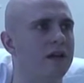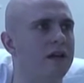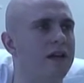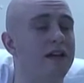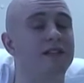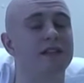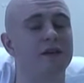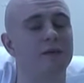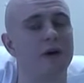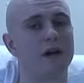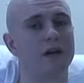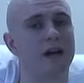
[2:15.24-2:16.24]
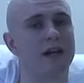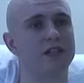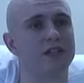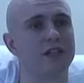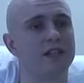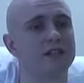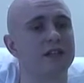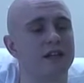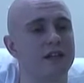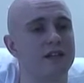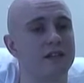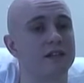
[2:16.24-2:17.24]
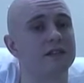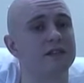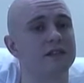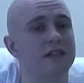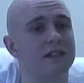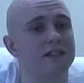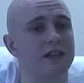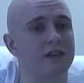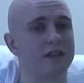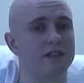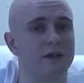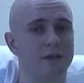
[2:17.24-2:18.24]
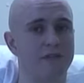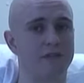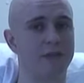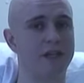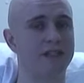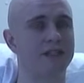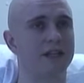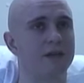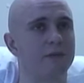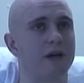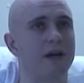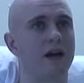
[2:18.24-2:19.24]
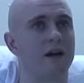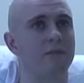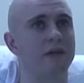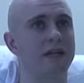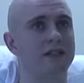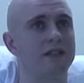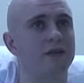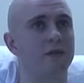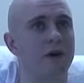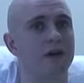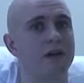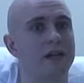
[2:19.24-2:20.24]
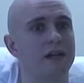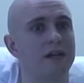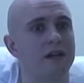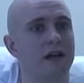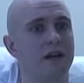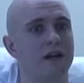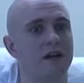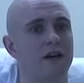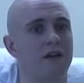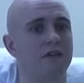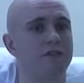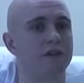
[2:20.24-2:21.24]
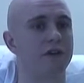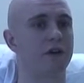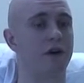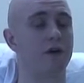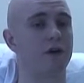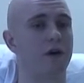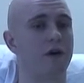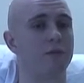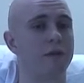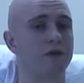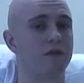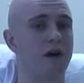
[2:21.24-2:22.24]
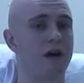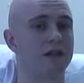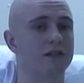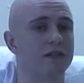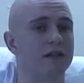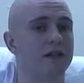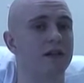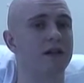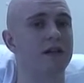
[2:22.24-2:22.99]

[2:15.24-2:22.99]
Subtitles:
Eating well, actually, so it didn't necessarily stop me from eating, but eating well, eating like whole meal rice and